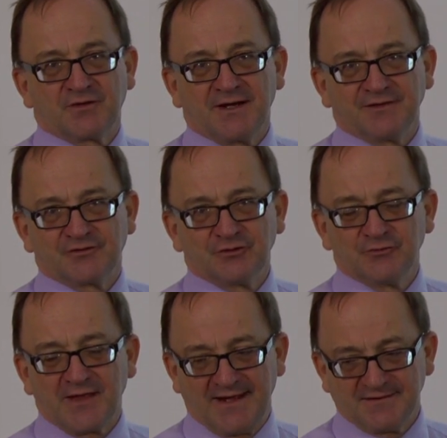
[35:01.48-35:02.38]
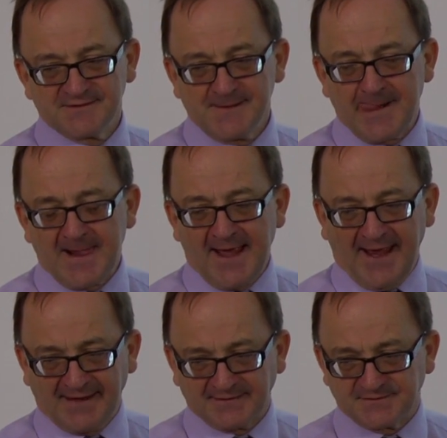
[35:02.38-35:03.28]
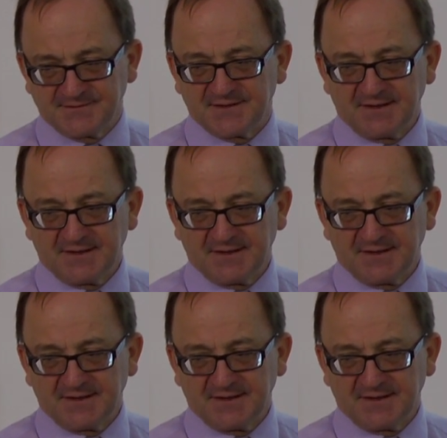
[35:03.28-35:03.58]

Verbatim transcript: you can't do that, and